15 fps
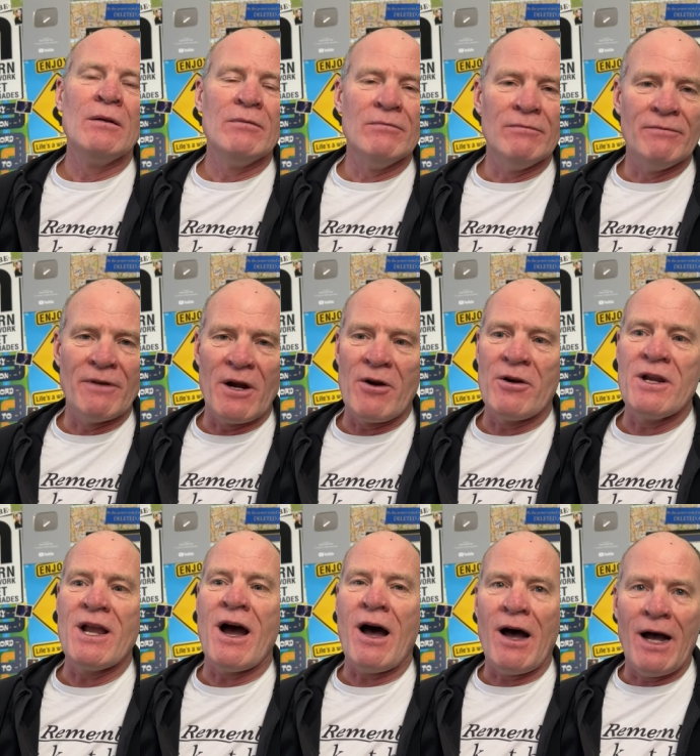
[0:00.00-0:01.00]
very
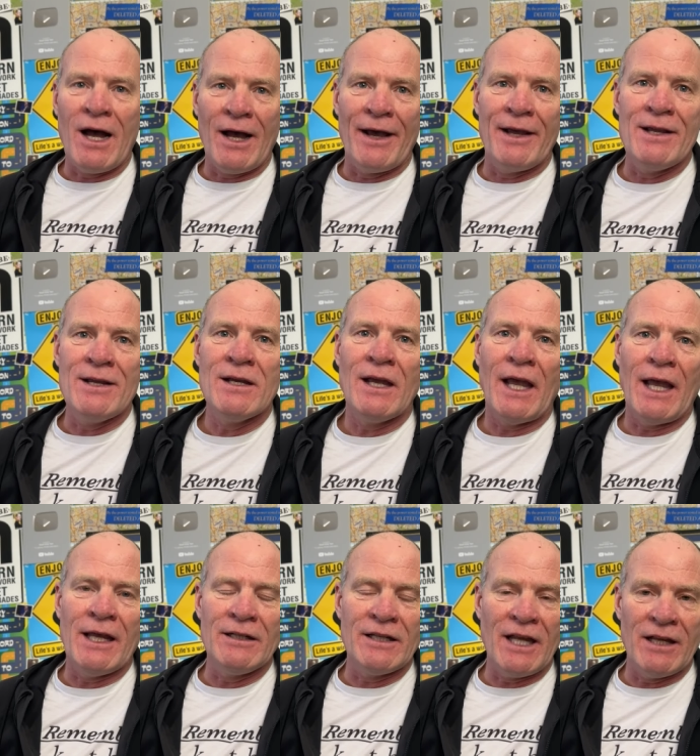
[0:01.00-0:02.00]
high
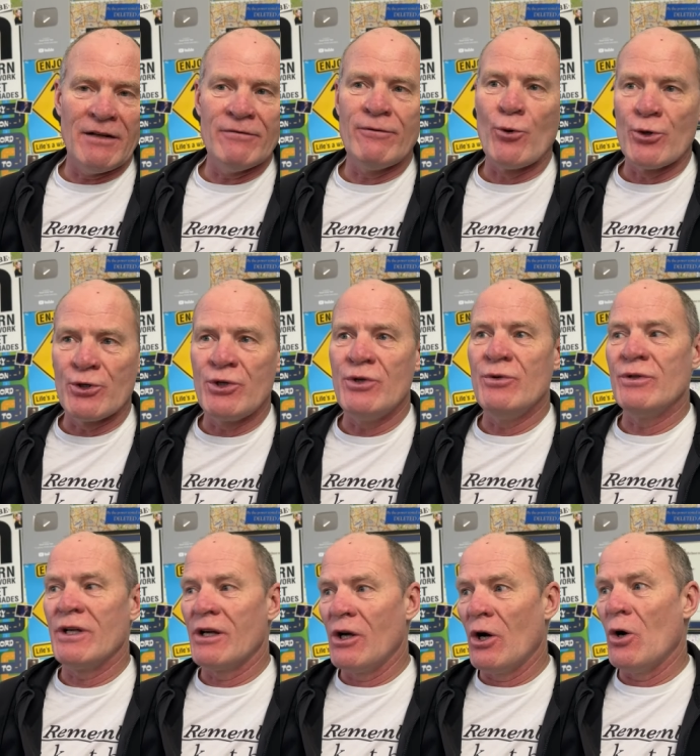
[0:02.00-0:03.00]
and can force you to
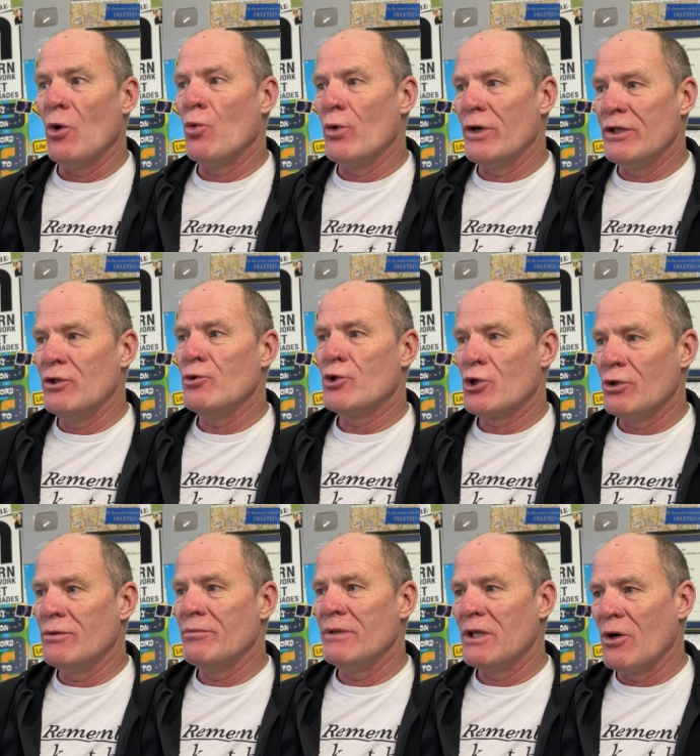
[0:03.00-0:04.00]
go when you
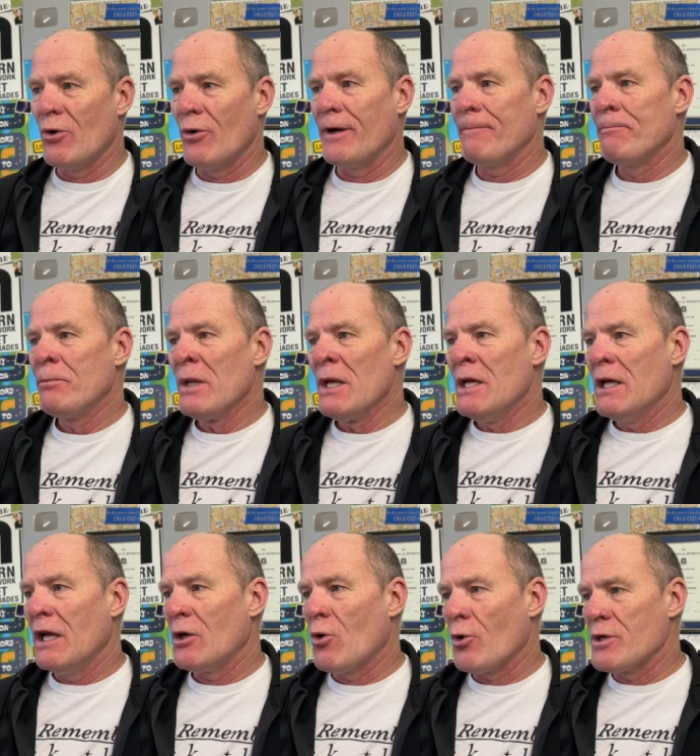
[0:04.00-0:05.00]
shouldn't be going.
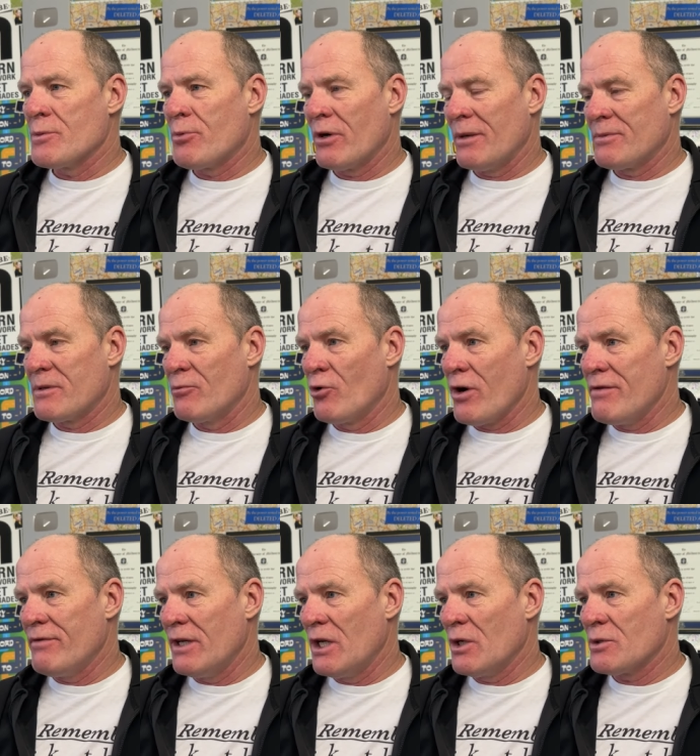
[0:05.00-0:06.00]
And Corey's put up some great
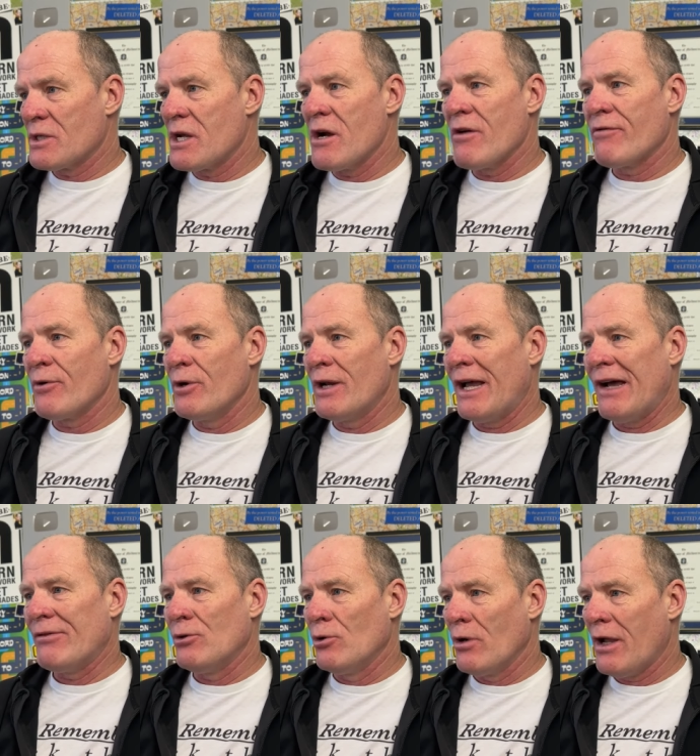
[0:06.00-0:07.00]
videos here for you to have
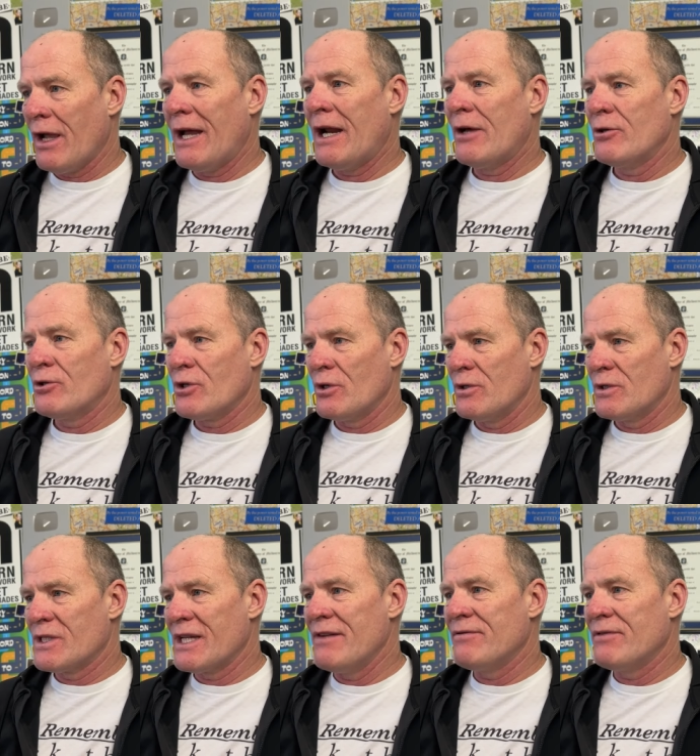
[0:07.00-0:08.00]
a look at how to turn
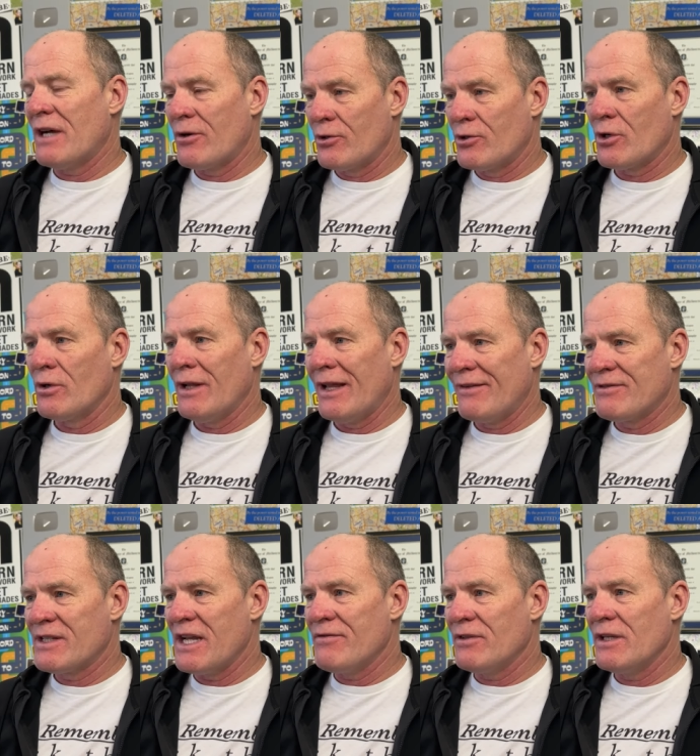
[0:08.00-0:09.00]
safe, how to turn left
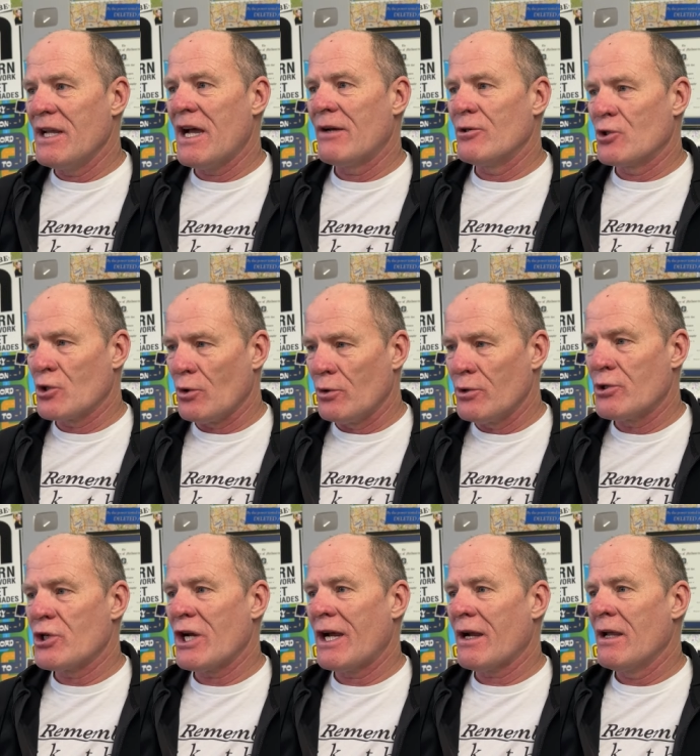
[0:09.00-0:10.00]
safely, how to shoulder
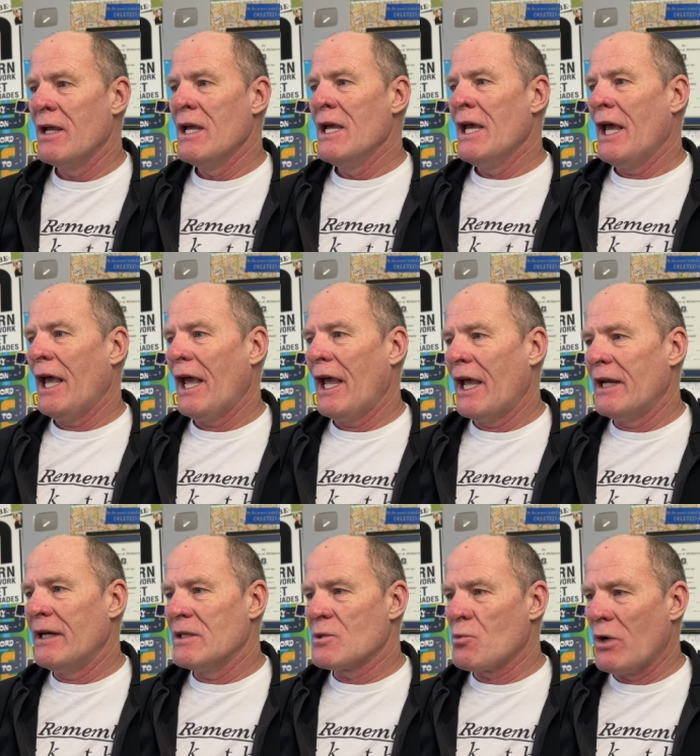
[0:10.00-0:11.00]
check, and
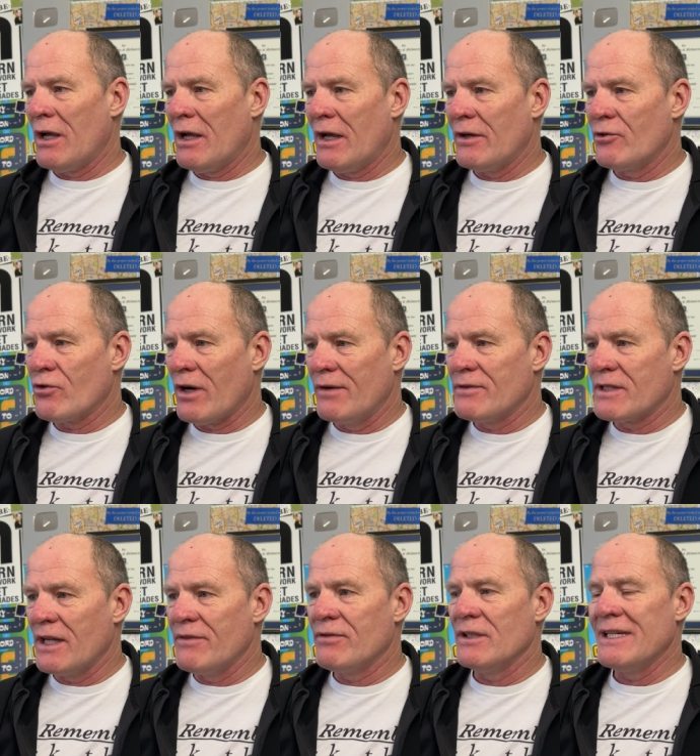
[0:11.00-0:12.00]
as well how to drive
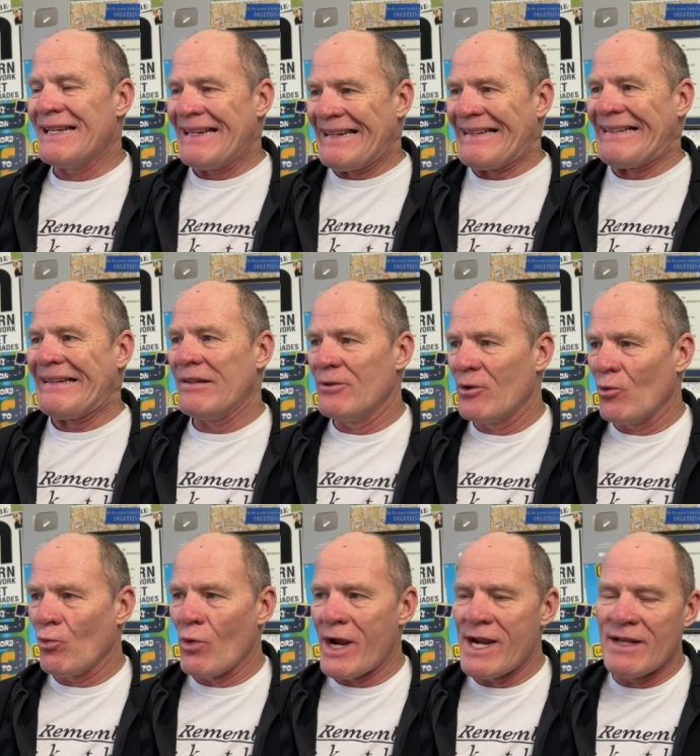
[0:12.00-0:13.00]
safely in the
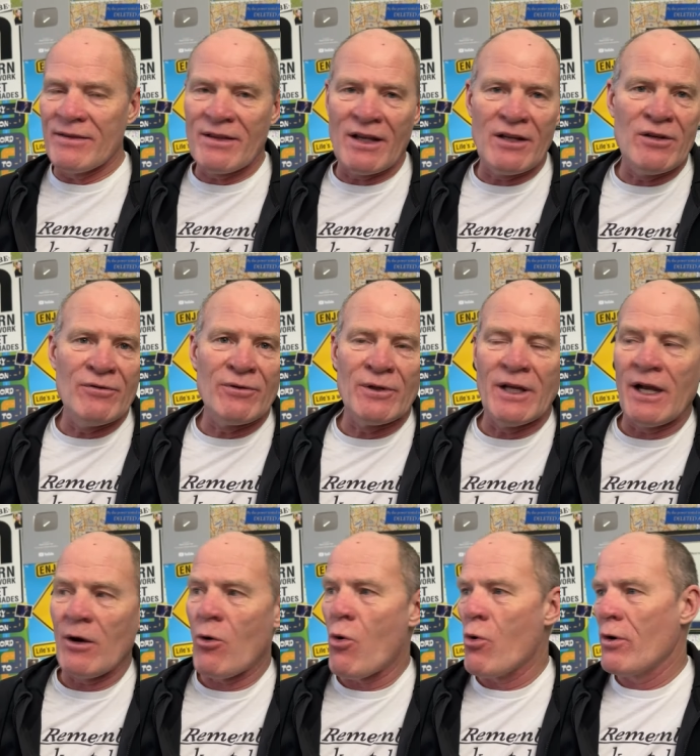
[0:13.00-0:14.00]
rain. Thank you for that,
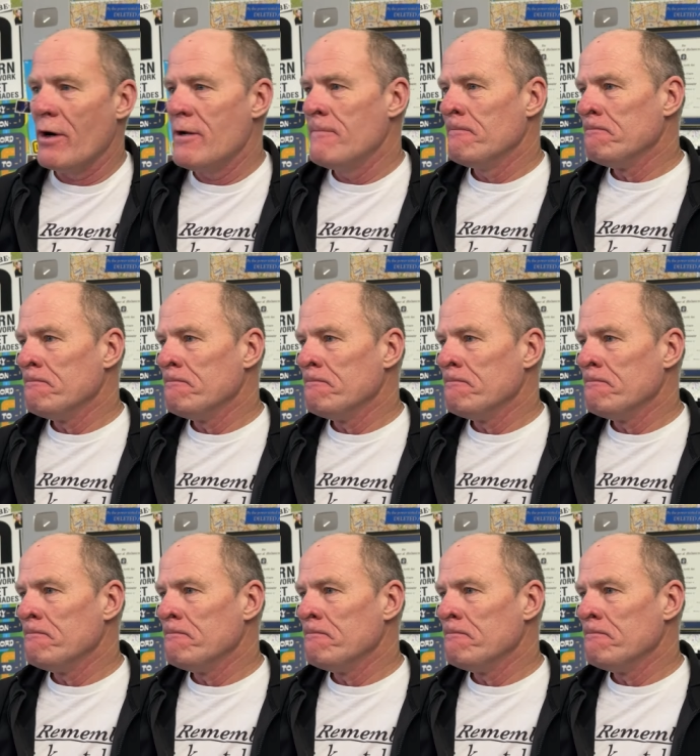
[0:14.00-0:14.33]
Corey.